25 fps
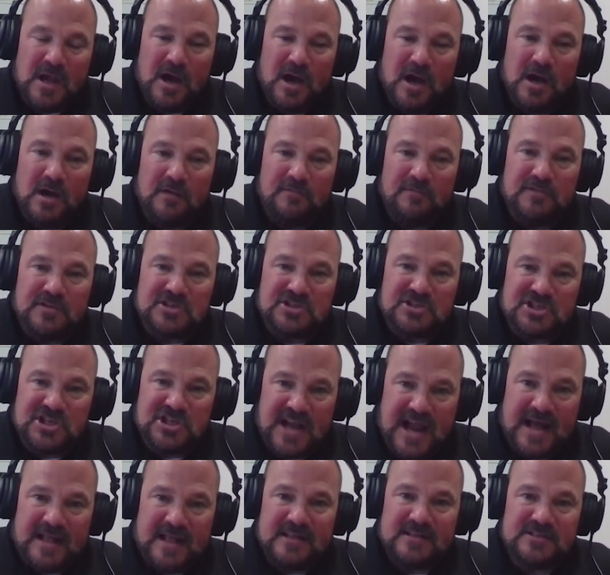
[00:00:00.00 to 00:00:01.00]
of the
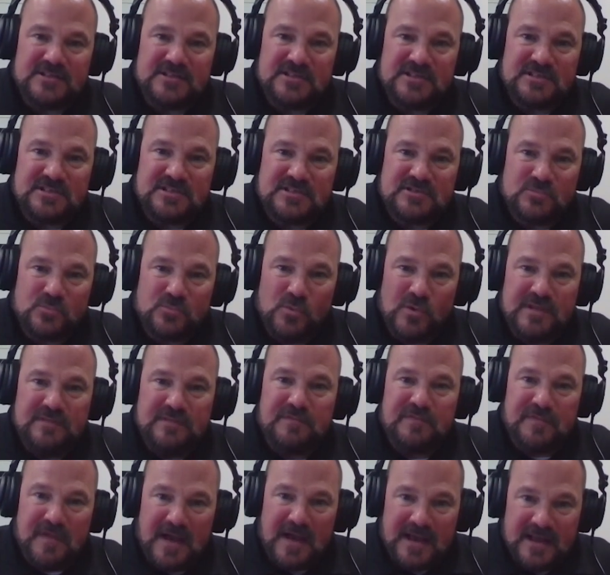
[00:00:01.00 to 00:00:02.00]
challenges we
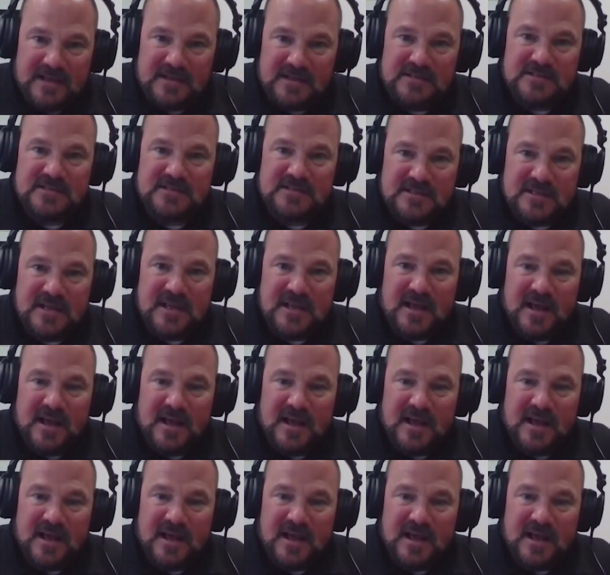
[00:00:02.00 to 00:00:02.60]
face